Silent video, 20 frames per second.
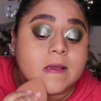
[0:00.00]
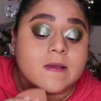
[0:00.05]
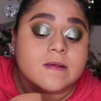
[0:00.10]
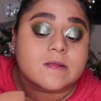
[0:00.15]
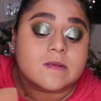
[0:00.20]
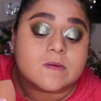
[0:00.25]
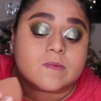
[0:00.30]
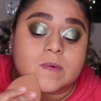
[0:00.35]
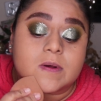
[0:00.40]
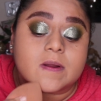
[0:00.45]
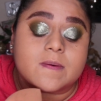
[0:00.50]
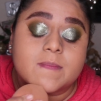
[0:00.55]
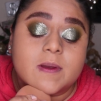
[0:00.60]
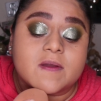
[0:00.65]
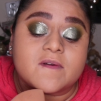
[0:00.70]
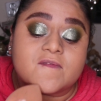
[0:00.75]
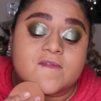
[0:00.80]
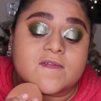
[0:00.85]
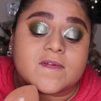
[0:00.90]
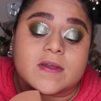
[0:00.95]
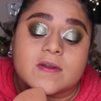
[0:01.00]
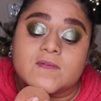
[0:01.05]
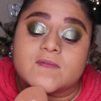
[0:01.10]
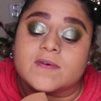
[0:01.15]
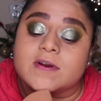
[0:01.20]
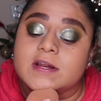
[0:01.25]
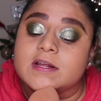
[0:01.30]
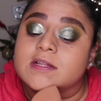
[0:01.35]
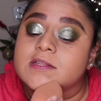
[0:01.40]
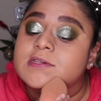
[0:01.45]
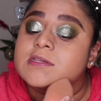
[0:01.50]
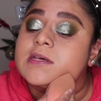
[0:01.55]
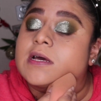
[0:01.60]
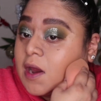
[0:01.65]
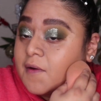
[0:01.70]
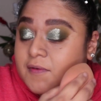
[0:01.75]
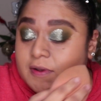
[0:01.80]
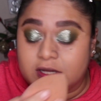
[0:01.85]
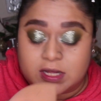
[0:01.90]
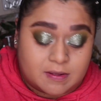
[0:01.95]
It's one of my favorites.
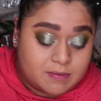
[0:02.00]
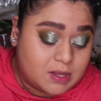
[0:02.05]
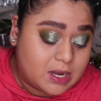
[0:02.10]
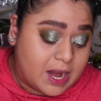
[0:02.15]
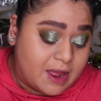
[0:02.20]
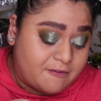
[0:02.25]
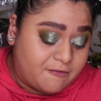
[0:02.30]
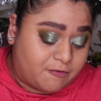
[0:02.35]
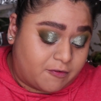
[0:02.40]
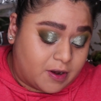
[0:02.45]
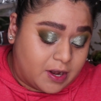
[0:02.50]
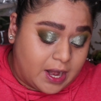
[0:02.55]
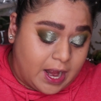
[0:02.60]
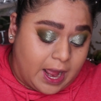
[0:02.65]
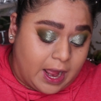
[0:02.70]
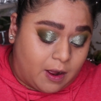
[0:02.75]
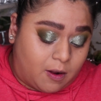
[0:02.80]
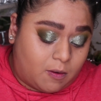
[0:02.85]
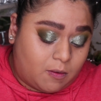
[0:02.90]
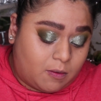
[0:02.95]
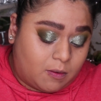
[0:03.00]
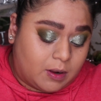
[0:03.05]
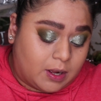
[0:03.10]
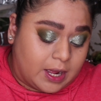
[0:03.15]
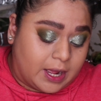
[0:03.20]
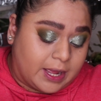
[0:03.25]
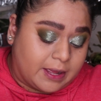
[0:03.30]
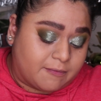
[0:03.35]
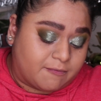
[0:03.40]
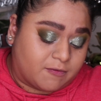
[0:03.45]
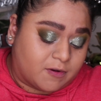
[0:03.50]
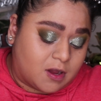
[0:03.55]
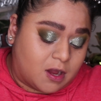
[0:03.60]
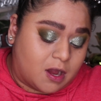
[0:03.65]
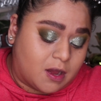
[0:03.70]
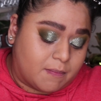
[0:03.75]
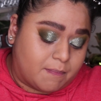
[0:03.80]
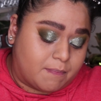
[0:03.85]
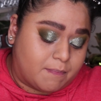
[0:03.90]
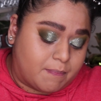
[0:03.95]
Every time that I've run out, I've
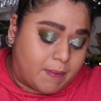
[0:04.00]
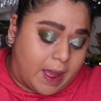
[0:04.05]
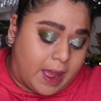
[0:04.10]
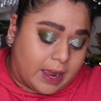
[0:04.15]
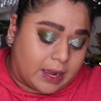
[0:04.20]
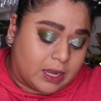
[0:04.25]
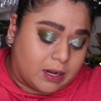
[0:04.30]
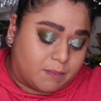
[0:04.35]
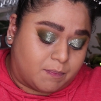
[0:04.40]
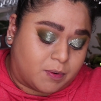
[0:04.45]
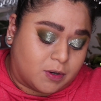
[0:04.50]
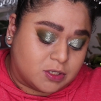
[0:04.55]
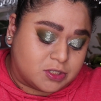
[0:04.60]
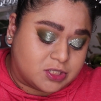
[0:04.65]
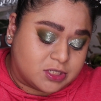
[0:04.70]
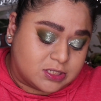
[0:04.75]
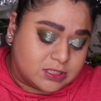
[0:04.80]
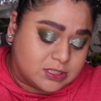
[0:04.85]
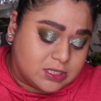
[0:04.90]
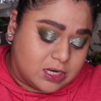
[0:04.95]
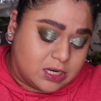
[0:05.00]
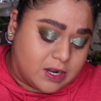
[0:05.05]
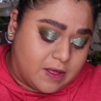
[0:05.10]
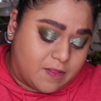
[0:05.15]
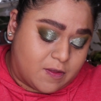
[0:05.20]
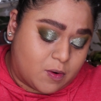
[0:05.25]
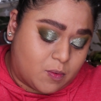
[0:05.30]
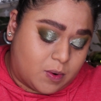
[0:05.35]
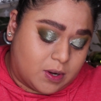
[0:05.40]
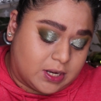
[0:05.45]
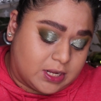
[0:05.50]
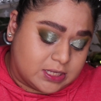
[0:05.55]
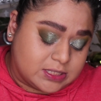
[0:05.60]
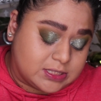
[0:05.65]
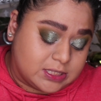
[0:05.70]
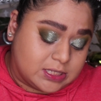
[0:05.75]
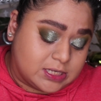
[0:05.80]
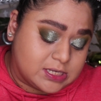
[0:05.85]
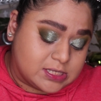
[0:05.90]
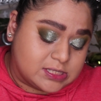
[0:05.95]
gone back and purchased another one
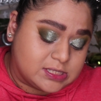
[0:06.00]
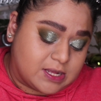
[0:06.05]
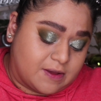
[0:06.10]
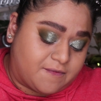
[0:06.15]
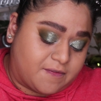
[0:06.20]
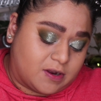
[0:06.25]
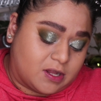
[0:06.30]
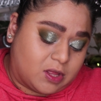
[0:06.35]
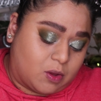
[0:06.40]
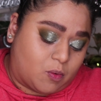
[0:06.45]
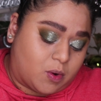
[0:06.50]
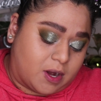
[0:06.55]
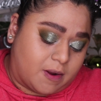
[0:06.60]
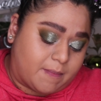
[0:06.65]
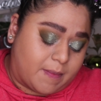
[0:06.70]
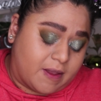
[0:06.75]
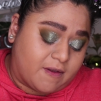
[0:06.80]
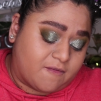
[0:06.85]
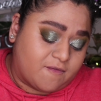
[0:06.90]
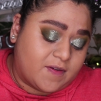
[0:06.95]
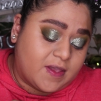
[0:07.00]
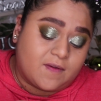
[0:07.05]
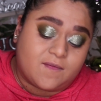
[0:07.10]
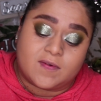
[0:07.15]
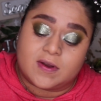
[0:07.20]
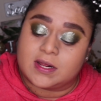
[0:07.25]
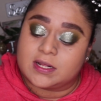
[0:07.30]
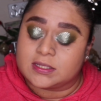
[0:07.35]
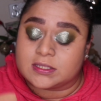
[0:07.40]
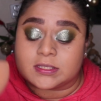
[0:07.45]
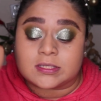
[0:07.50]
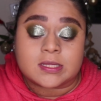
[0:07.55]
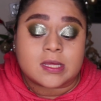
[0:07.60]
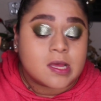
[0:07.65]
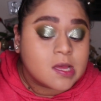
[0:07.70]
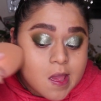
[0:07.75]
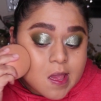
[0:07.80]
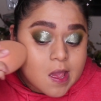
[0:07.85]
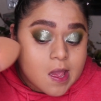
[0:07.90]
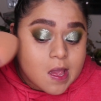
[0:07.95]
because it is definitely one of my favorites.
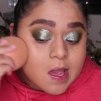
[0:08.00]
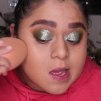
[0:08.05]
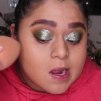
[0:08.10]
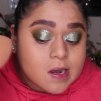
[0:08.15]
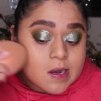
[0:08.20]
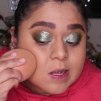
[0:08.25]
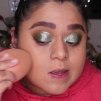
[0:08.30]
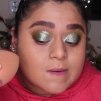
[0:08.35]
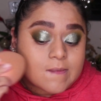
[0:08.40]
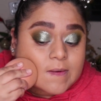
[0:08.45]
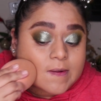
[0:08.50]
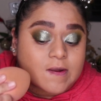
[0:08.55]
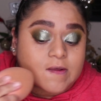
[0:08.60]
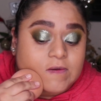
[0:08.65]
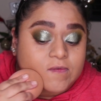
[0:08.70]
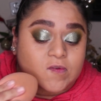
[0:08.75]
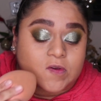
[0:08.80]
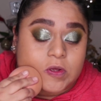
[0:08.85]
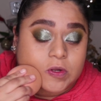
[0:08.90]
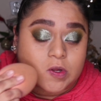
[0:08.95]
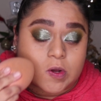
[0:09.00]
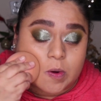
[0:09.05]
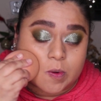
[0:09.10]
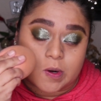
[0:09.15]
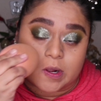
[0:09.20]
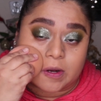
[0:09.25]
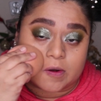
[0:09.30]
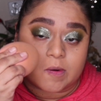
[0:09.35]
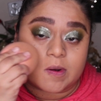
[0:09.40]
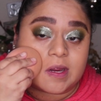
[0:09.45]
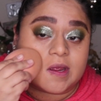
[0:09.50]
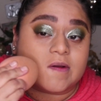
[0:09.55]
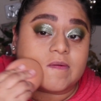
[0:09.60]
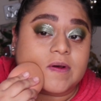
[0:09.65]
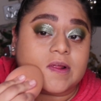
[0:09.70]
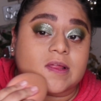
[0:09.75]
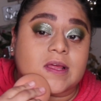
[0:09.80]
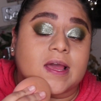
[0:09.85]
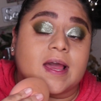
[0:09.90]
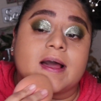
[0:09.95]
And even if you don't agree
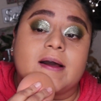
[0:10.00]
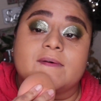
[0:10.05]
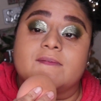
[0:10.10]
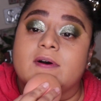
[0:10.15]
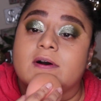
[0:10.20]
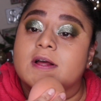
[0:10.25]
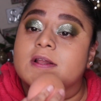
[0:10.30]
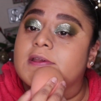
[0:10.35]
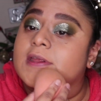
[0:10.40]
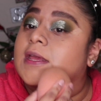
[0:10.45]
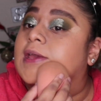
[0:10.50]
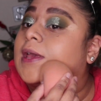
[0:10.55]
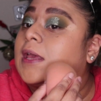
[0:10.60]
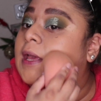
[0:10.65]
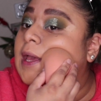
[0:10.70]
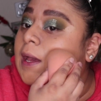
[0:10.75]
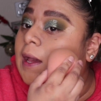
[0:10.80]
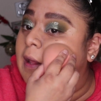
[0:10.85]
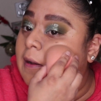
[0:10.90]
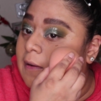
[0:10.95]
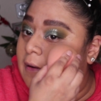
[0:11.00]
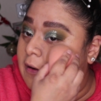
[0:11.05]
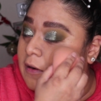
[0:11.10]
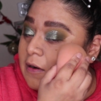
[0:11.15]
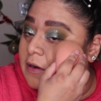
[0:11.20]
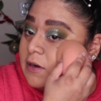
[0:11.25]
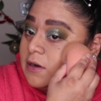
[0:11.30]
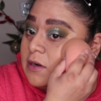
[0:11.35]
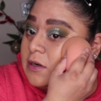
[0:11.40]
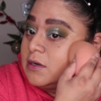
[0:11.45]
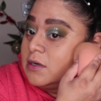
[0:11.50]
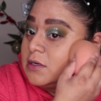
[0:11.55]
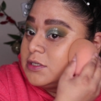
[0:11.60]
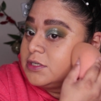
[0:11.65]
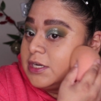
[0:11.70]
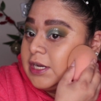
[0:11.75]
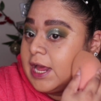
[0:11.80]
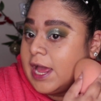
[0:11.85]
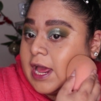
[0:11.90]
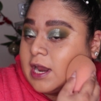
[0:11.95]
with Kat Von D and her
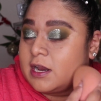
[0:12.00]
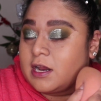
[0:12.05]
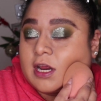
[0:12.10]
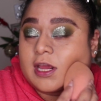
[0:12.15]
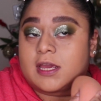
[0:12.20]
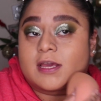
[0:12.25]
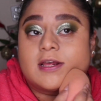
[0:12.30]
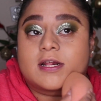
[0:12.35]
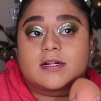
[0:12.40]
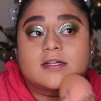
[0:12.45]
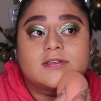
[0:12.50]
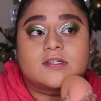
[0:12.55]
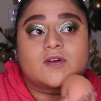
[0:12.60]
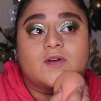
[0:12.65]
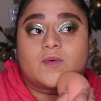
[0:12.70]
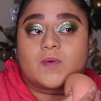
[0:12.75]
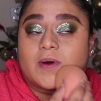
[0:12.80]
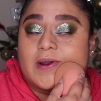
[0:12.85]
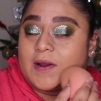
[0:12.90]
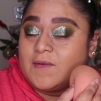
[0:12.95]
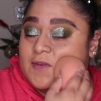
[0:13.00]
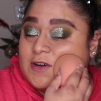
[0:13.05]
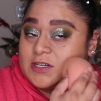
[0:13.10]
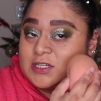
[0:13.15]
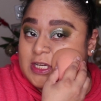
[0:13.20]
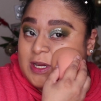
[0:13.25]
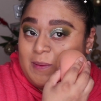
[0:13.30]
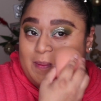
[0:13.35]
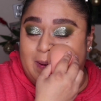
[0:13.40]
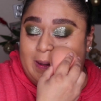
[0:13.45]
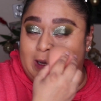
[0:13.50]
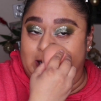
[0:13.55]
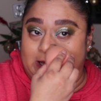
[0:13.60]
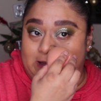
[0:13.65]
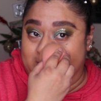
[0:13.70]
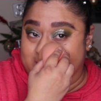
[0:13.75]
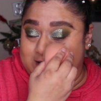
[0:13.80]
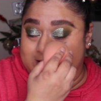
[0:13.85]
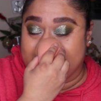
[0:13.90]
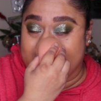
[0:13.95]
shenanigans or whatever she
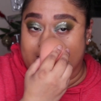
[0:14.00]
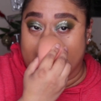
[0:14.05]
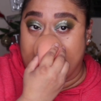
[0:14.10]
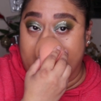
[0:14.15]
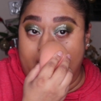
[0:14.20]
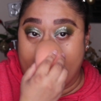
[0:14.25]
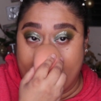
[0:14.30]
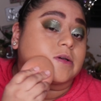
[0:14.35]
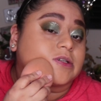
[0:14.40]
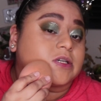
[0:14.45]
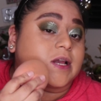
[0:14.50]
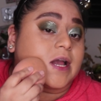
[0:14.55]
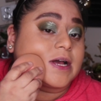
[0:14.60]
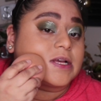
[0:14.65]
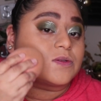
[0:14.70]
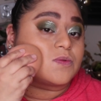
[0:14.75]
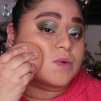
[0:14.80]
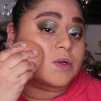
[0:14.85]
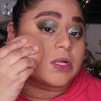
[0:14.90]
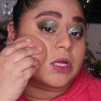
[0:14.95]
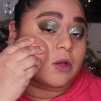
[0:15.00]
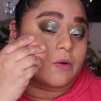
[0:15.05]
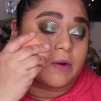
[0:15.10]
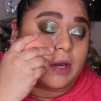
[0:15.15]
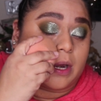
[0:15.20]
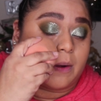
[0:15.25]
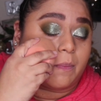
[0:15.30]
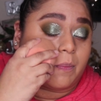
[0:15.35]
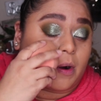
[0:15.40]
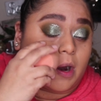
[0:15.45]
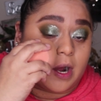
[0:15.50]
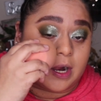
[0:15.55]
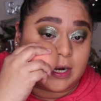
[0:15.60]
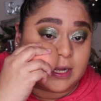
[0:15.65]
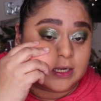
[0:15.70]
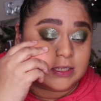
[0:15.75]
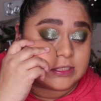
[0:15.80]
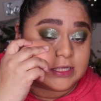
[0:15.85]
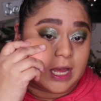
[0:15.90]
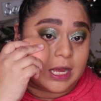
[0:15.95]
believes in, she has really great
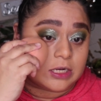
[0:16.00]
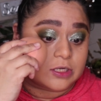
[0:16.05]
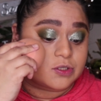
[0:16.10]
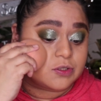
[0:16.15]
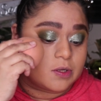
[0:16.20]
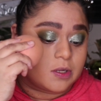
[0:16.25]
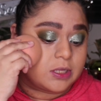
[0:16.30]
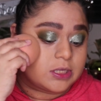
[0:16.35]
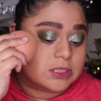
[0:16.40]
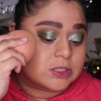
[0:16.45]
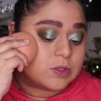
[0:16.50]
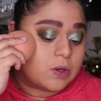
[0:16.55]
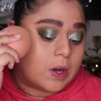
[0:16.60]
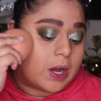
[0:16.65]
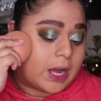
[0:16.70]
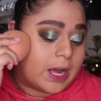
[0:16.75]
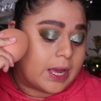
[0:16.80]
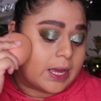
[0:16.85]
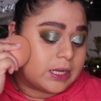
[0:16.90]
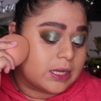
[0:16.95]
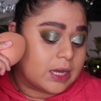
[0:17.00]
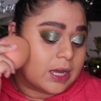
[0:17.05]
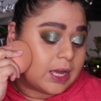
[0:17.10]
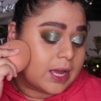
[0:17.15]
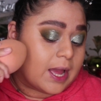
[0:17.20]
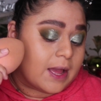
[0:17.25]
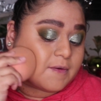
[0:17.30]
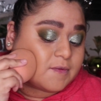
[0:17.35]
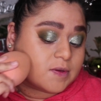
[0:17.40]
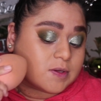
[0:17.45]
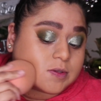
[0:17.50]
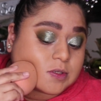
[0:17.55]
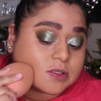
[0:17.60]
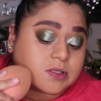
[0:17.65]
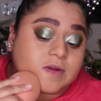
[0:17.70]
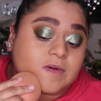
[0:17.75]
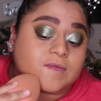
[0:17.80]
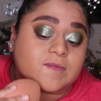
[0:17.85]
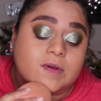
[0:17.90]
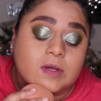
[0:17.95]
products, actually. So I have
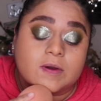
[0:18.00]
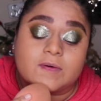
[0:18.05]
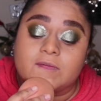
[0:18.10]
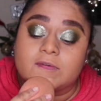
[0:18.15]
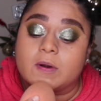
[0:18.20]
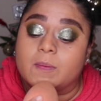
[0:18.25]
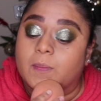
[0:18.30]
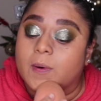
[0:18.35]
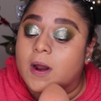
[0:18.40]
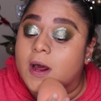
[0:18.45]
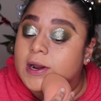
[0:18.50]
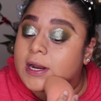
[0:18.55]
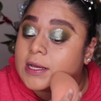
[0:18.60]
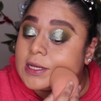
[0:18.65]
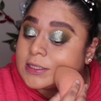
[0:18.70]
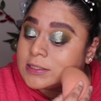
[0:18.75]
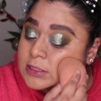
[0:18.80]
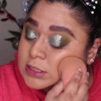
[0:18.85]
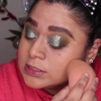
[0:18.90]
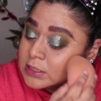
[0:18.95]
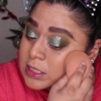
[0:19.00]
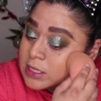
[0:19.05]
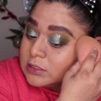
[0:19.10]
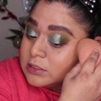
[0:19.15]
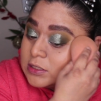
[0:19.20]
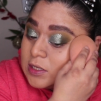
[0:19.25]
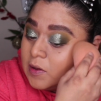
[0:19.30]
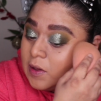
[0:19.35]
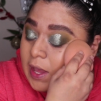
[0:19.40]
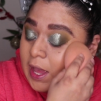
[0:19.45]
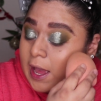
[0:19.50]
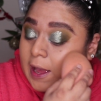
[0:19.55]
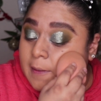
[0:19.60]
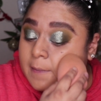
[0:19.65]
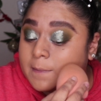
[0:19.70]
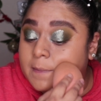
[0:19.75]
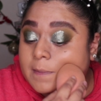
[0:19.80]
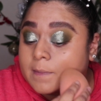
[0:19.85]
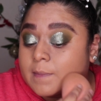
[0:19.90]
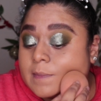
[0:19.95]
used a few of her products. So yeah,
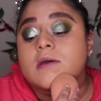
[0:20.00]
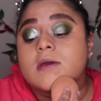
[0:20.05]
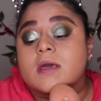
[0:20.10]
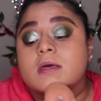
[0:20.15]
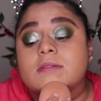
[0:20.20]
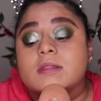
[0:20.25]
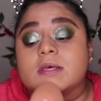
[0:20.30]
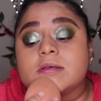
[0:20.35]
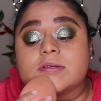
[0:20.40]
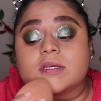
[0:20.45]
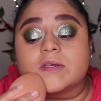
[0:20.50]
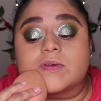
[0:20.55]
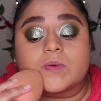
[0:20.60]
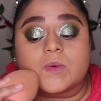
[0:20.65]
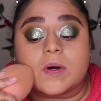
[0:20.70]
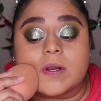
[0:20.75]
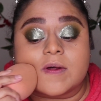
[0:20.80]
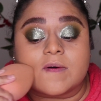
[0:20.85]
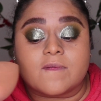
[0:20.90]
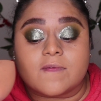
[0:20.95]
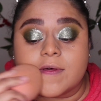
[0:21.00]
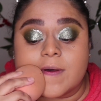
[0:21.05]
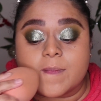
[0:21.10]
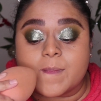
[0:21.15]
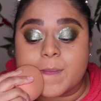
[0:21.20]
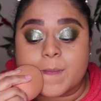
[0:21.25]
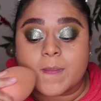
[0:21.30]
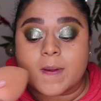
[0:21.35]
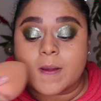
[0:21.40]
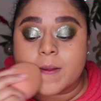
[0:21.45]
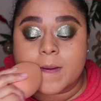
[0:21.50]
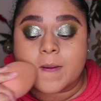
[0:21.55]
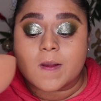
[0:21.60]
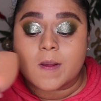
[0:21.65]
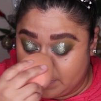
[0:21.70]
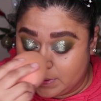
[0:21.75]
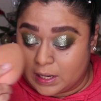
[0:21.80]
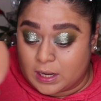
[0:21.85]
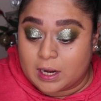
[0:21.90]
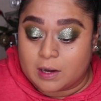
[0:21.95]
and this is one of them
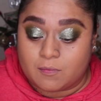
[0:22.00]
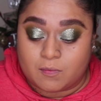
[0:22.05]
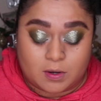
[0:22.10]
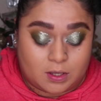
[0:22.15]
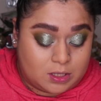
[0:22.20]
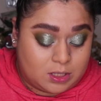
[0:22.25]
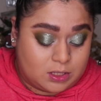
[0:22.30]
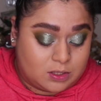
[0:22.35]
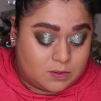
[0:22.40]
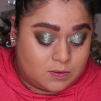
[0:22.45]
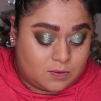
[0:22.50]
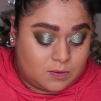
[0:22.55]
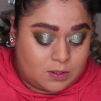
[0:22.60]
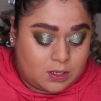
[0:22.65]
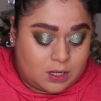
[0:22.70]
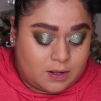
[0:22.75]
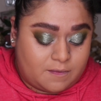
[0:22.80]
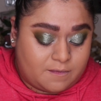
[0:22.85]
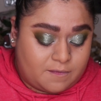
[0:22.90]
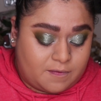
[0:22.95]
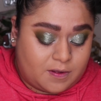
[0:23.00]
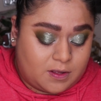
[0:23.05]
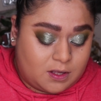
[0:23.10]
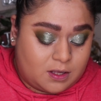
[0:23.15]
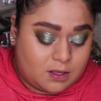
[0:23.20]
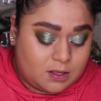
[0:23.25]
that I really do love.